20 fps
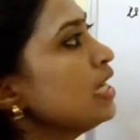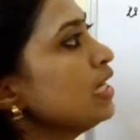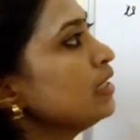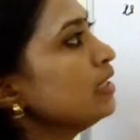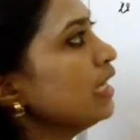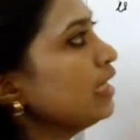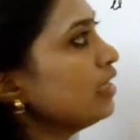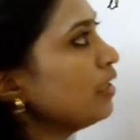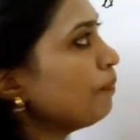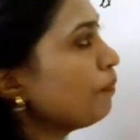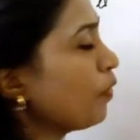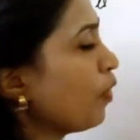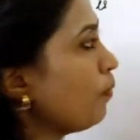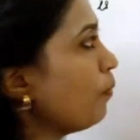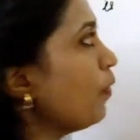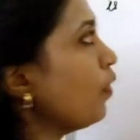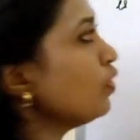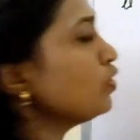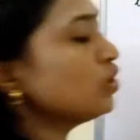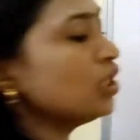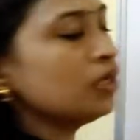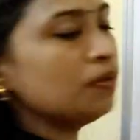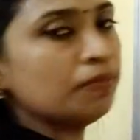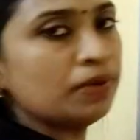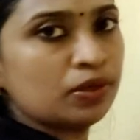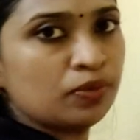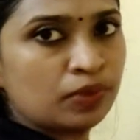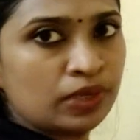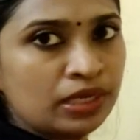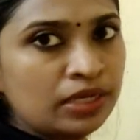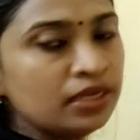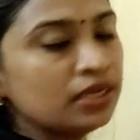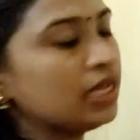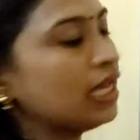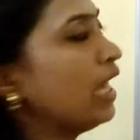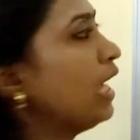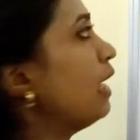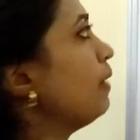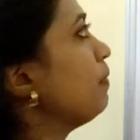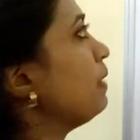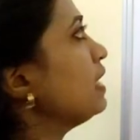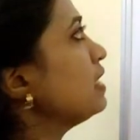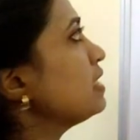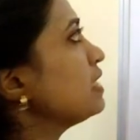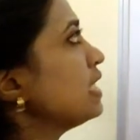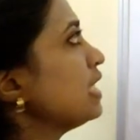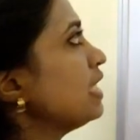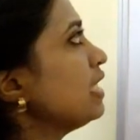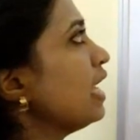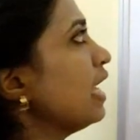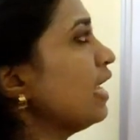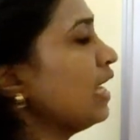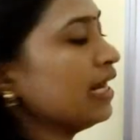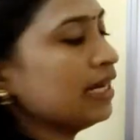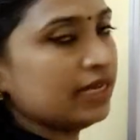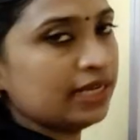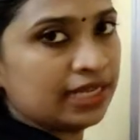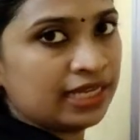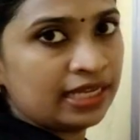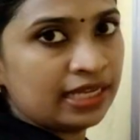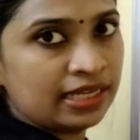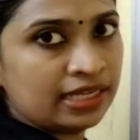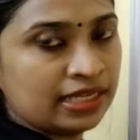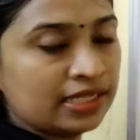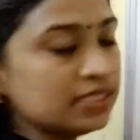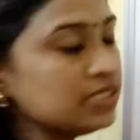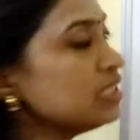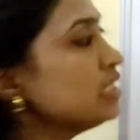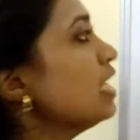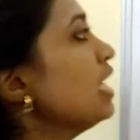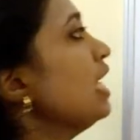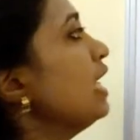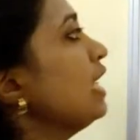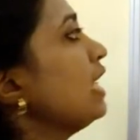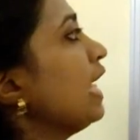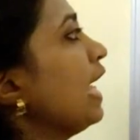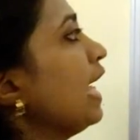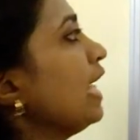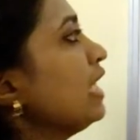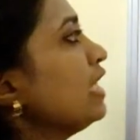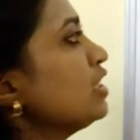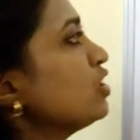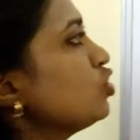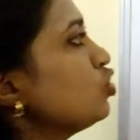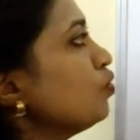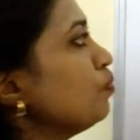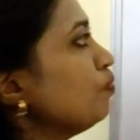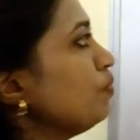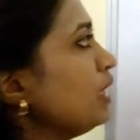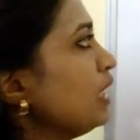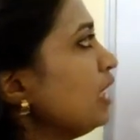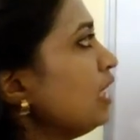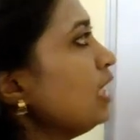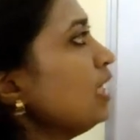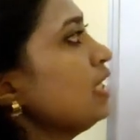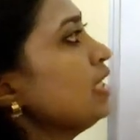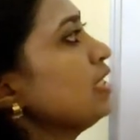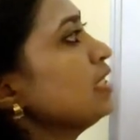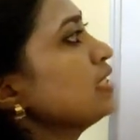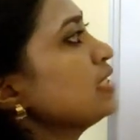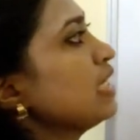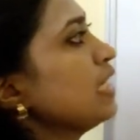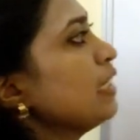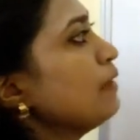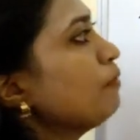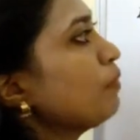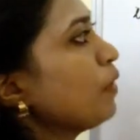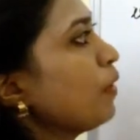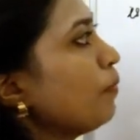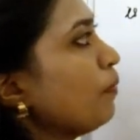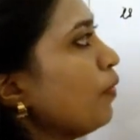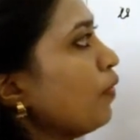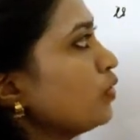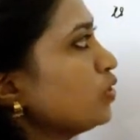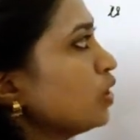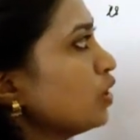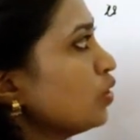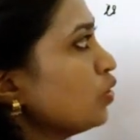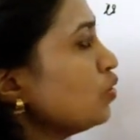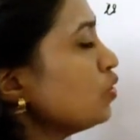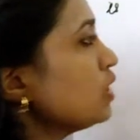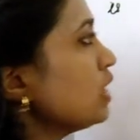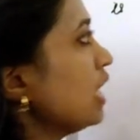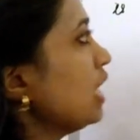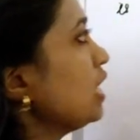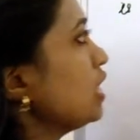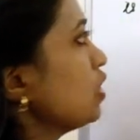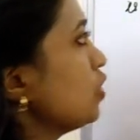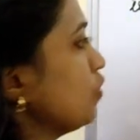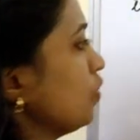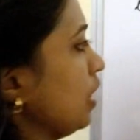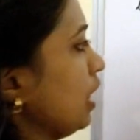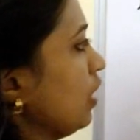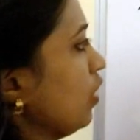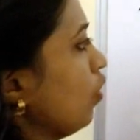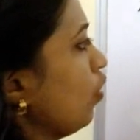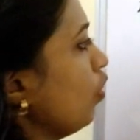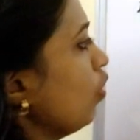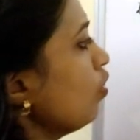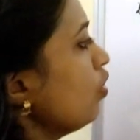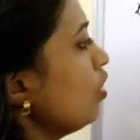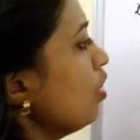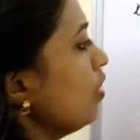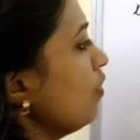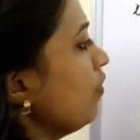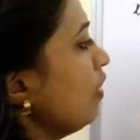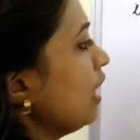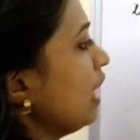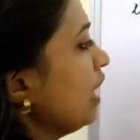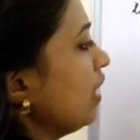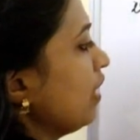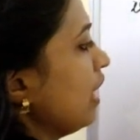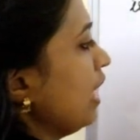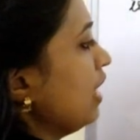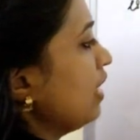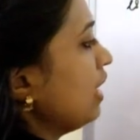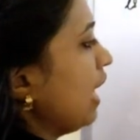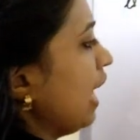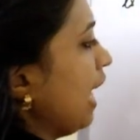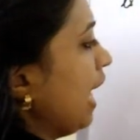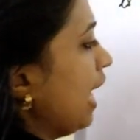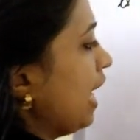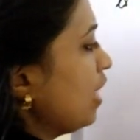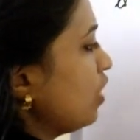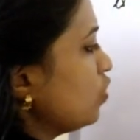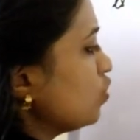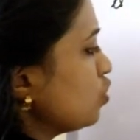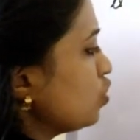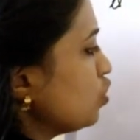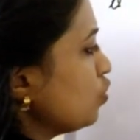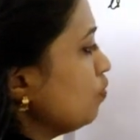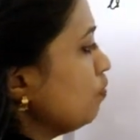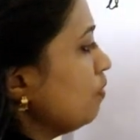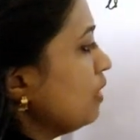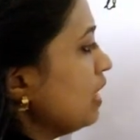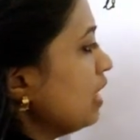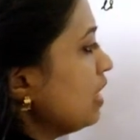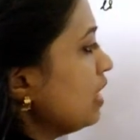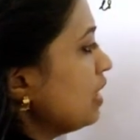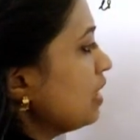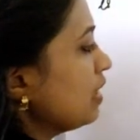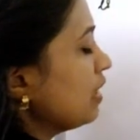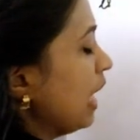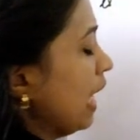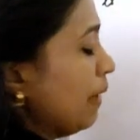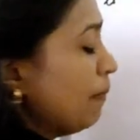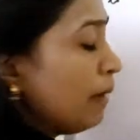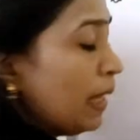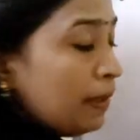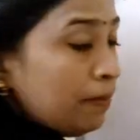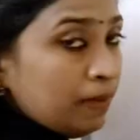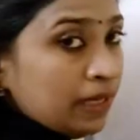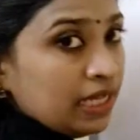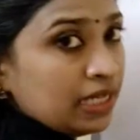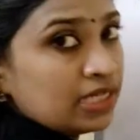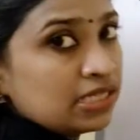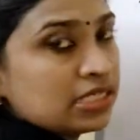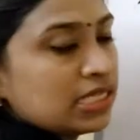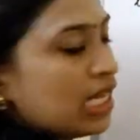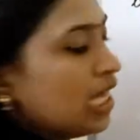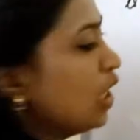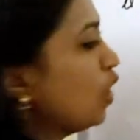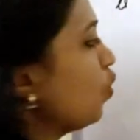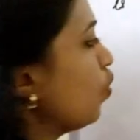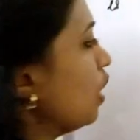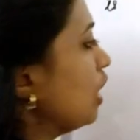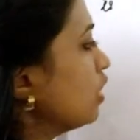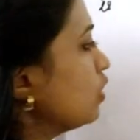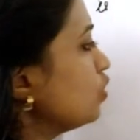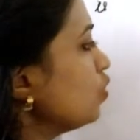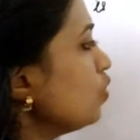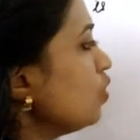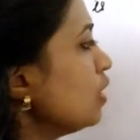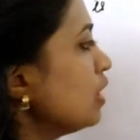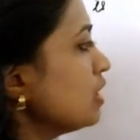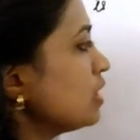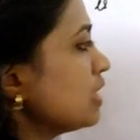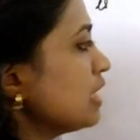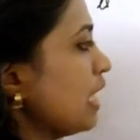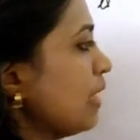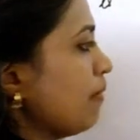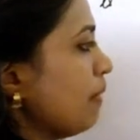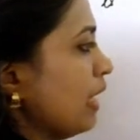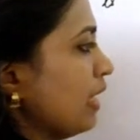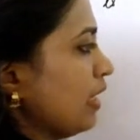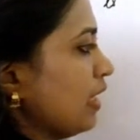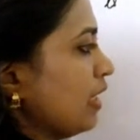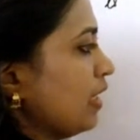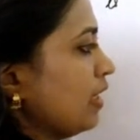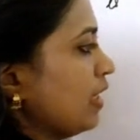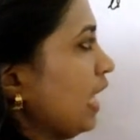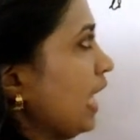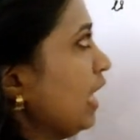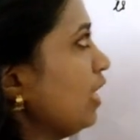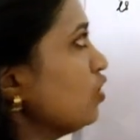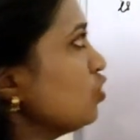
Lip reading: then the proportion between A, B, C and D is A is to B is in proportion to C is to D, or we can write A by B is equal to C by D. A